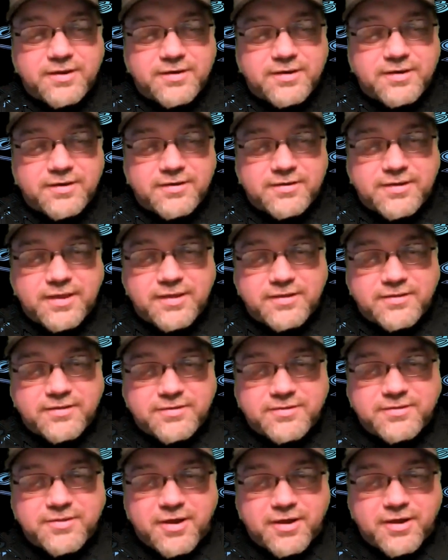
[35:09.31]
and they
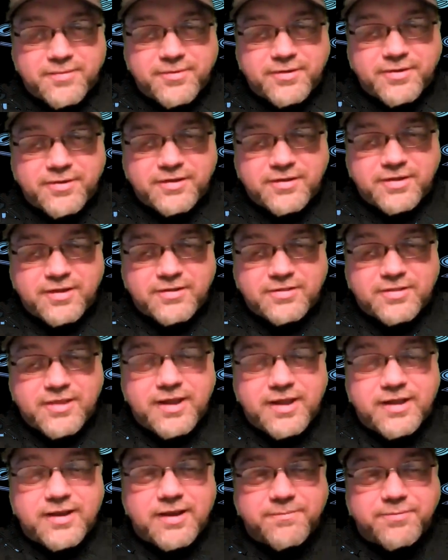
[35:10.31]
talk about like it's
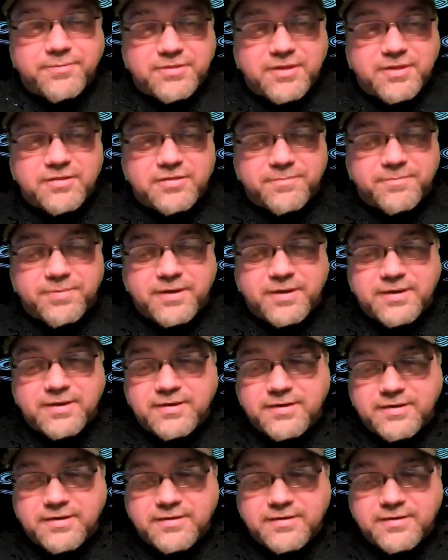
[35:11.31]
ninety nine percent's opinion,